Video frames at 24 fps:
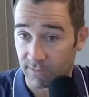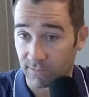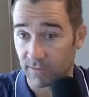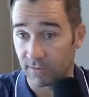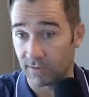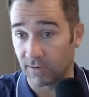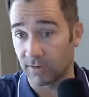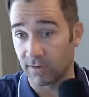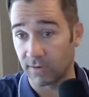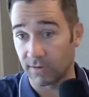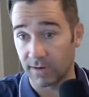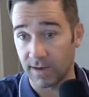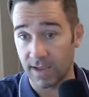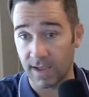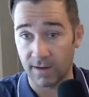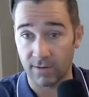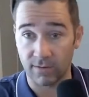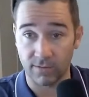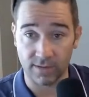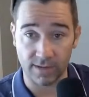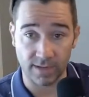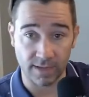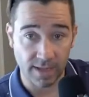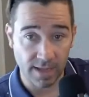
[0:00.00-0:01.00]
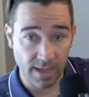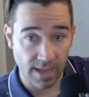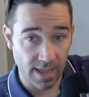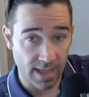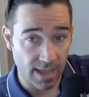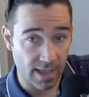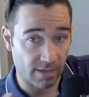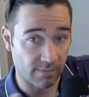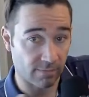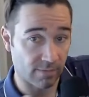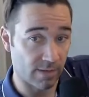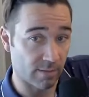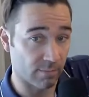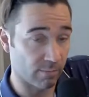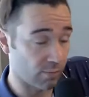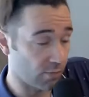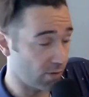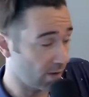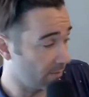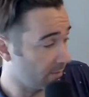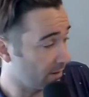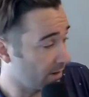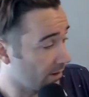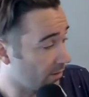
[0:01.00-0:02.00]
They're going to not only have the
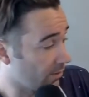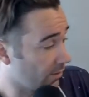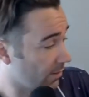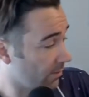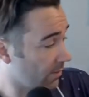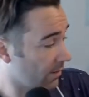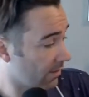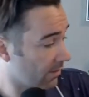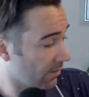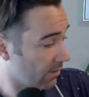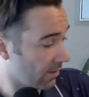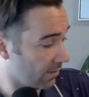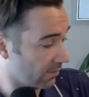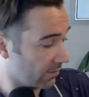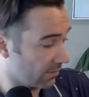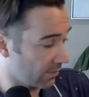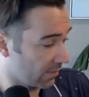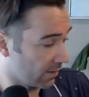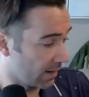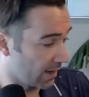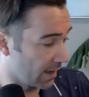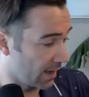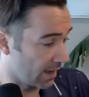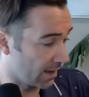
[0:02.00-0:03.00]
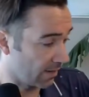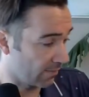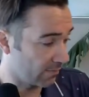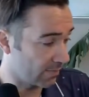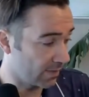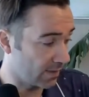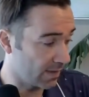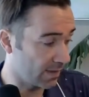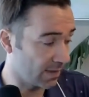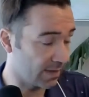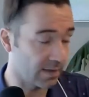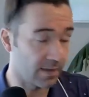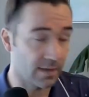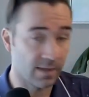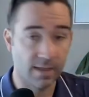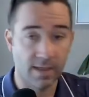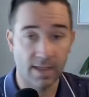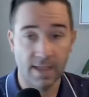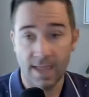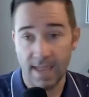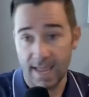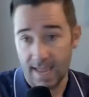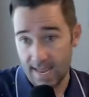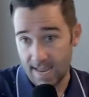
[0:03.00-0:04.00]
employment agreement, they're also going to have the
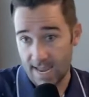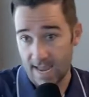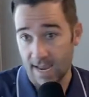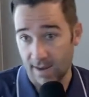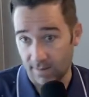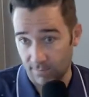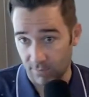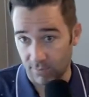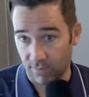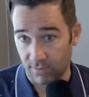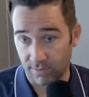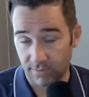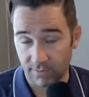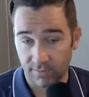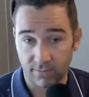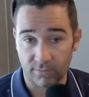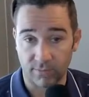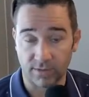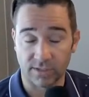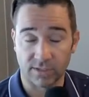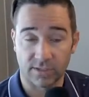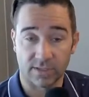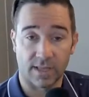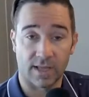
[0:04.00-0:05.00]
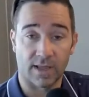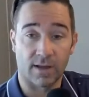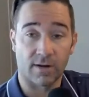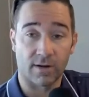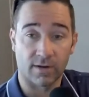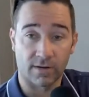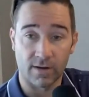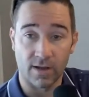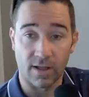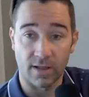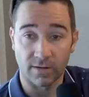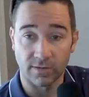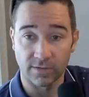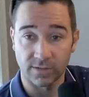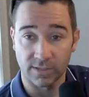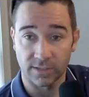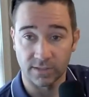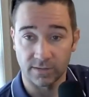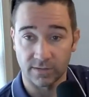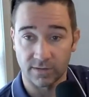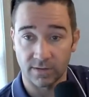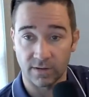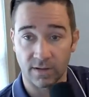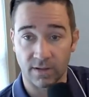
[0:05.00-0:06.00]
handbook, which they are
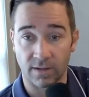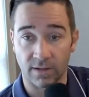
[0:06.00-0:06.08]
acknowledging